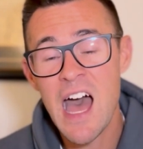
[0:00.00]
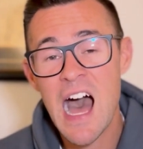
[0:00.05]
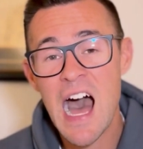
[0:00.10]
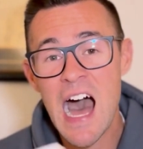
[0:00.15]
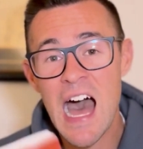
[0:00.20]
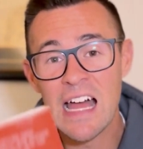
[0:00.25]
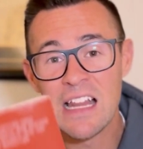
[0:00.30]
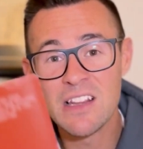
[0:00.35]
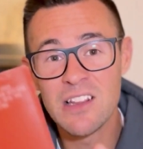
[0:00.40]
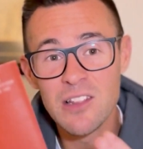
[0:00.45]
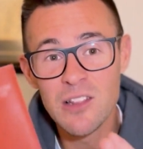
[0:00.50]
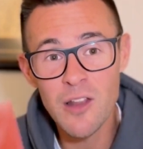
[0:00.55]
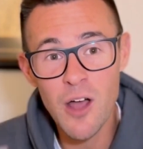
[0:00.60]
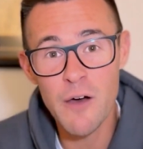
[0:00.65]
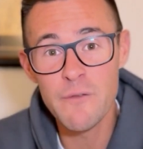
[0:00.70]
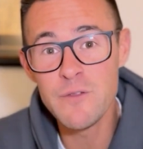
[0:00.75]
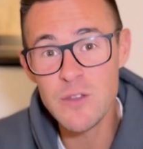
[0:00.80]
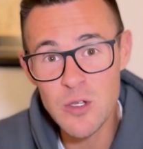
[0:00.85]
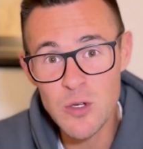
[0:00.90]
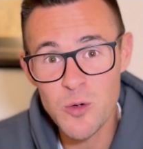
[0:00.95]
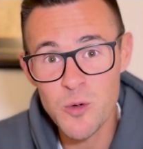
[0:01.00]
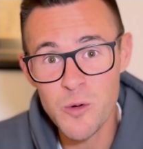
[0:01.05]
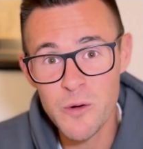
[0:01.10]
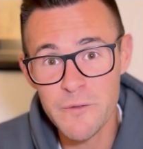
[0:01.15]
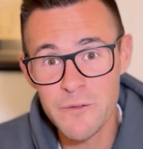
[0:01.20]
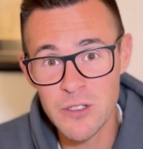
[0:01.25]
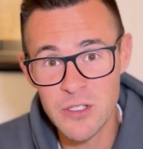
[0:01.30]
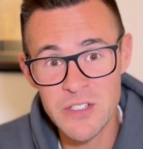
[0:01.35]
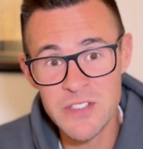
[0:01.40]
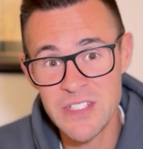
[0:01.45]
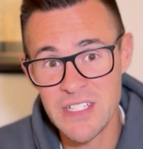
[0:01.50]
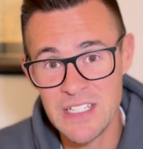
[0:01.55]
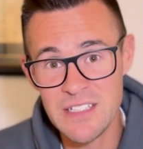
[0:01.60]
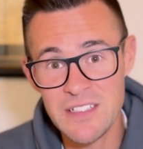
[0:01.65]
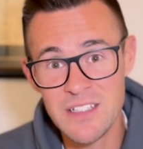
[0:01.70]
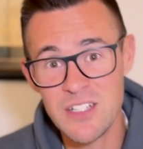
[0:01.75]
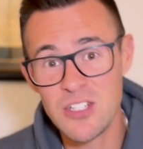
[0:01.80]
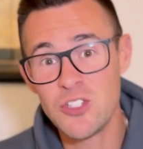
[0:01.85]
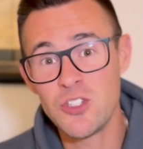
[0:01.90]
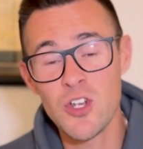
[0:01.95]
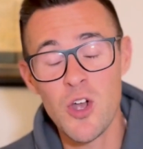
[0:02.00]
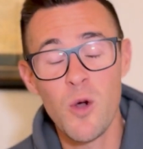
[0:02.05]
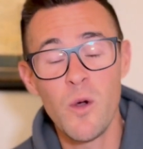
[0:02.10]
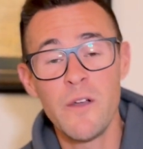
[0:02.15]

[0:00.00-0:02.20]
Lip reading: I love you for listening to the show.